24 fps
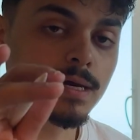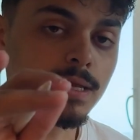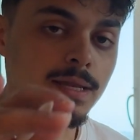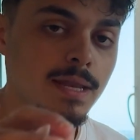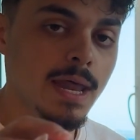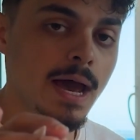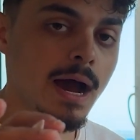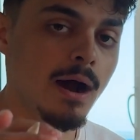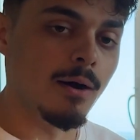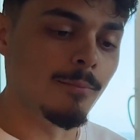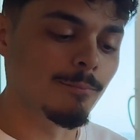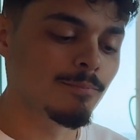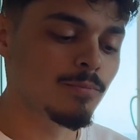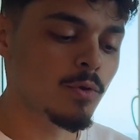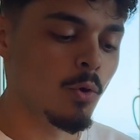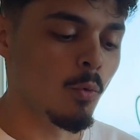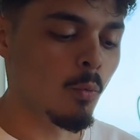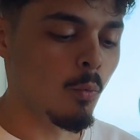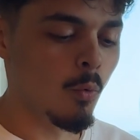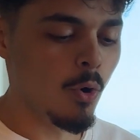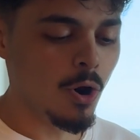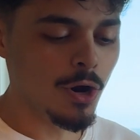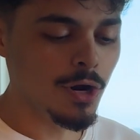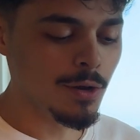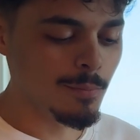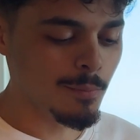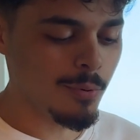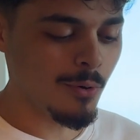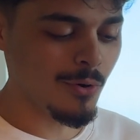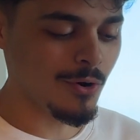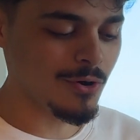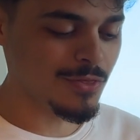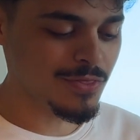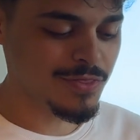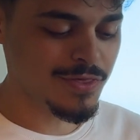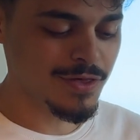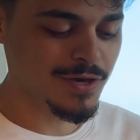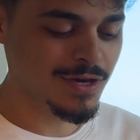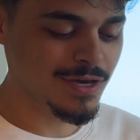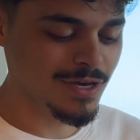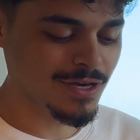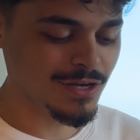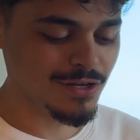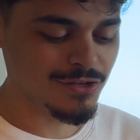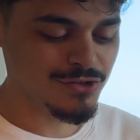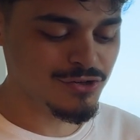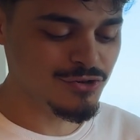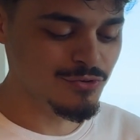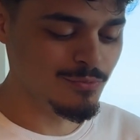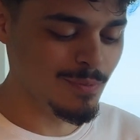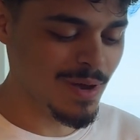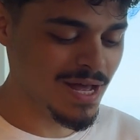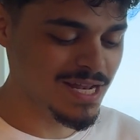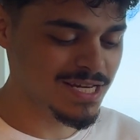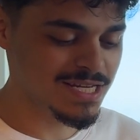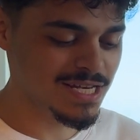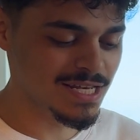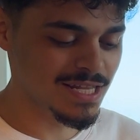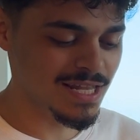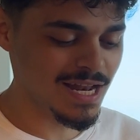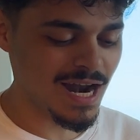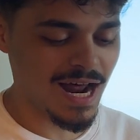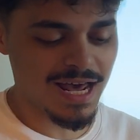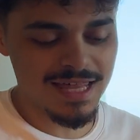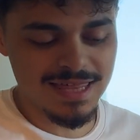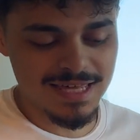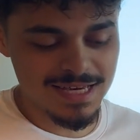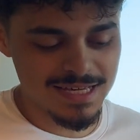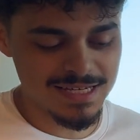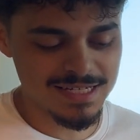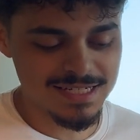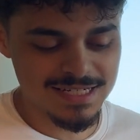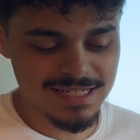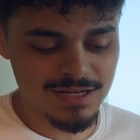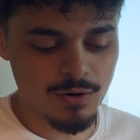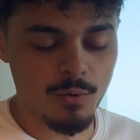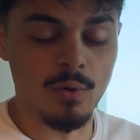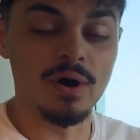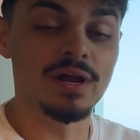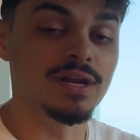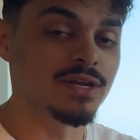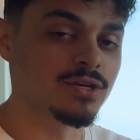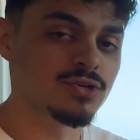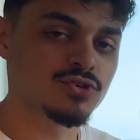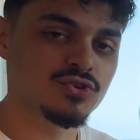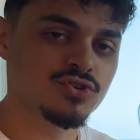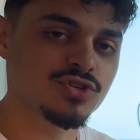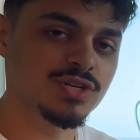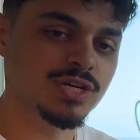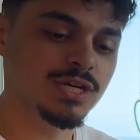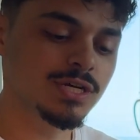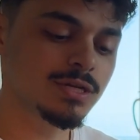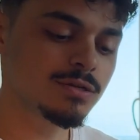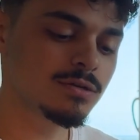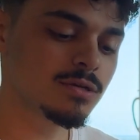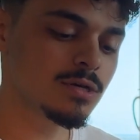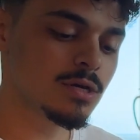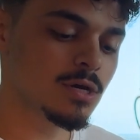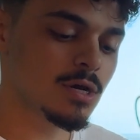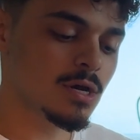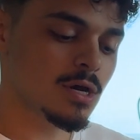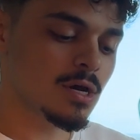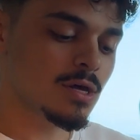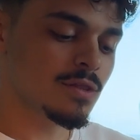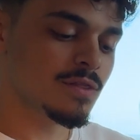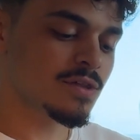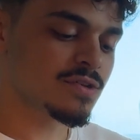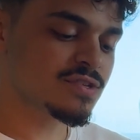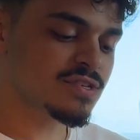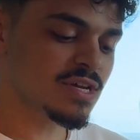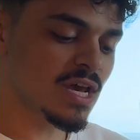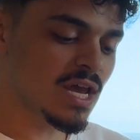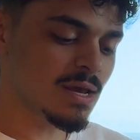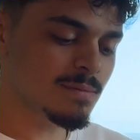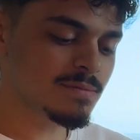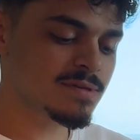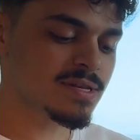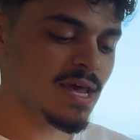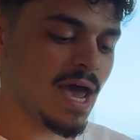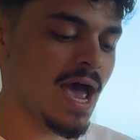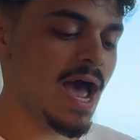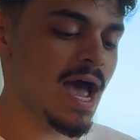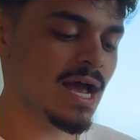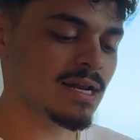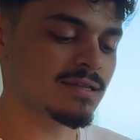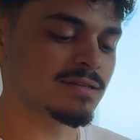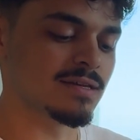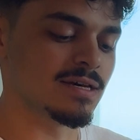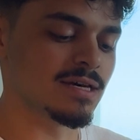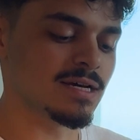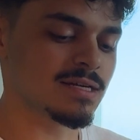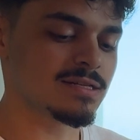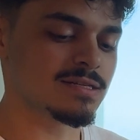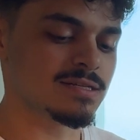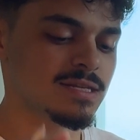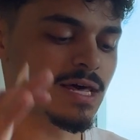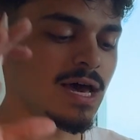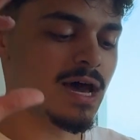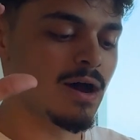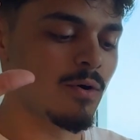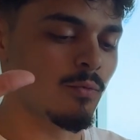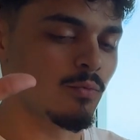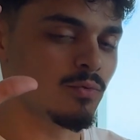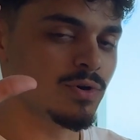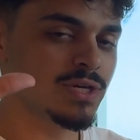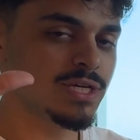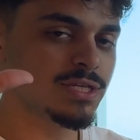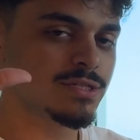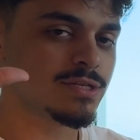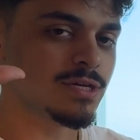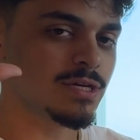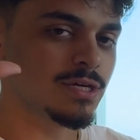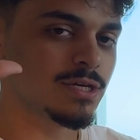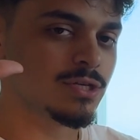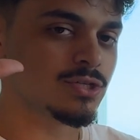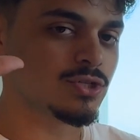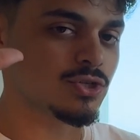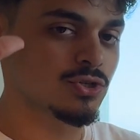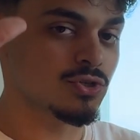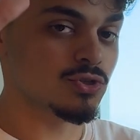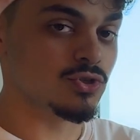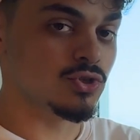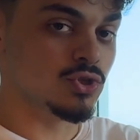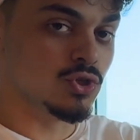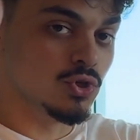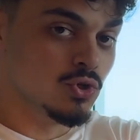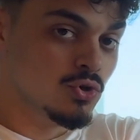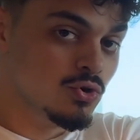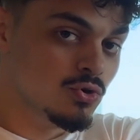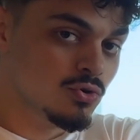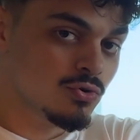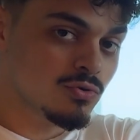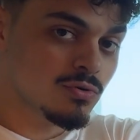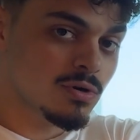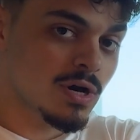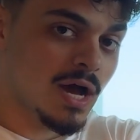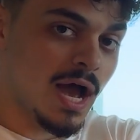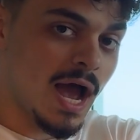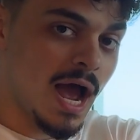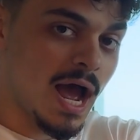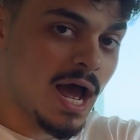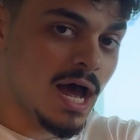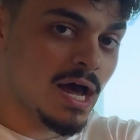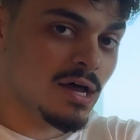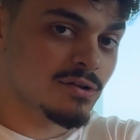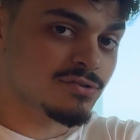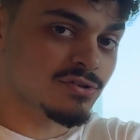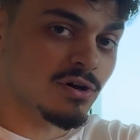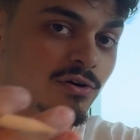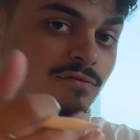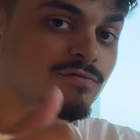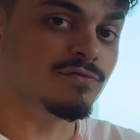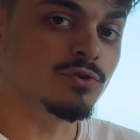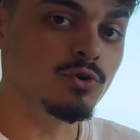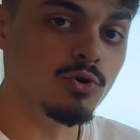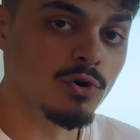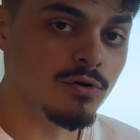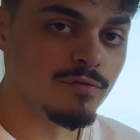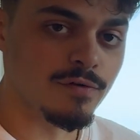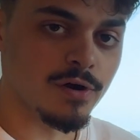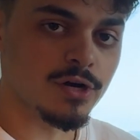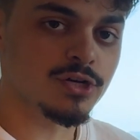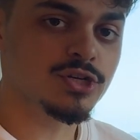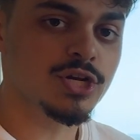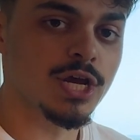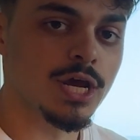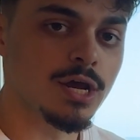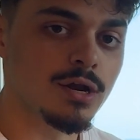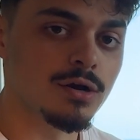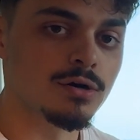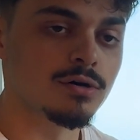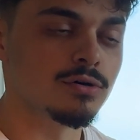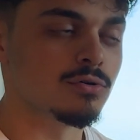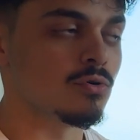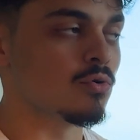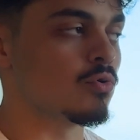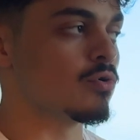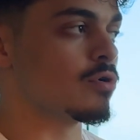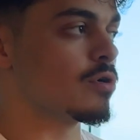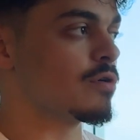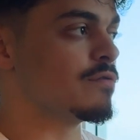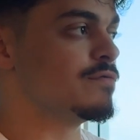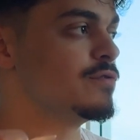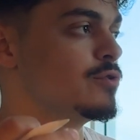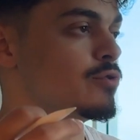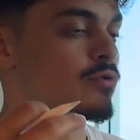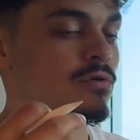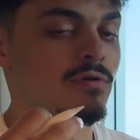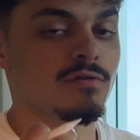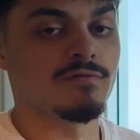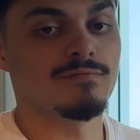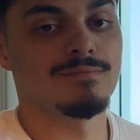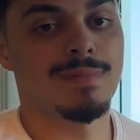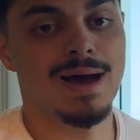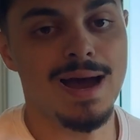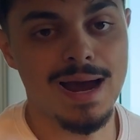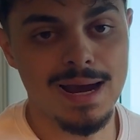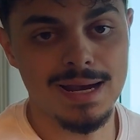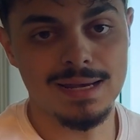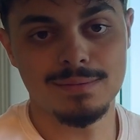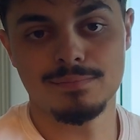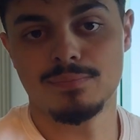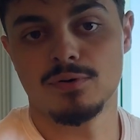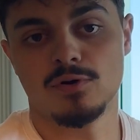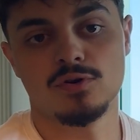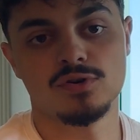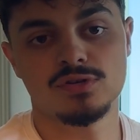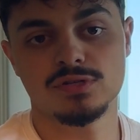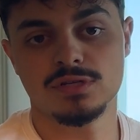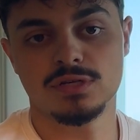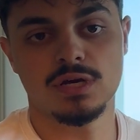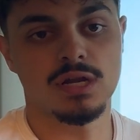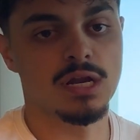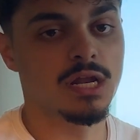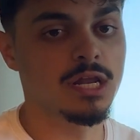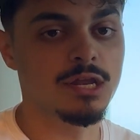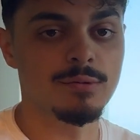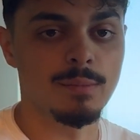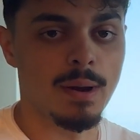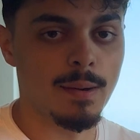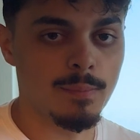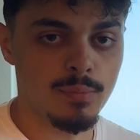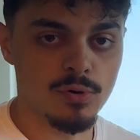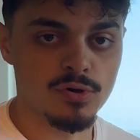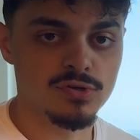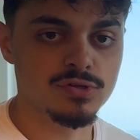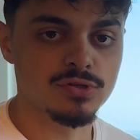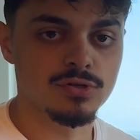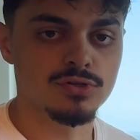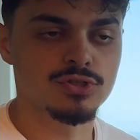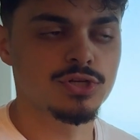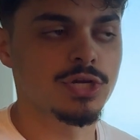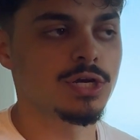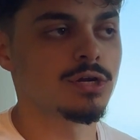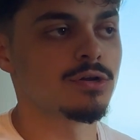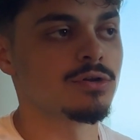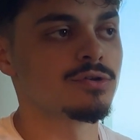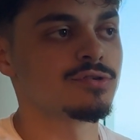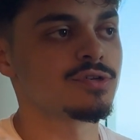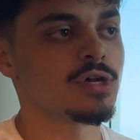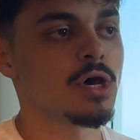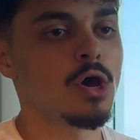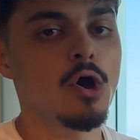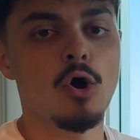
Now, one important thing to mention that I think is quite interesting, the same tactics that we teach you as a viewer of our channel or a viewer of mine personally on any of my personal channels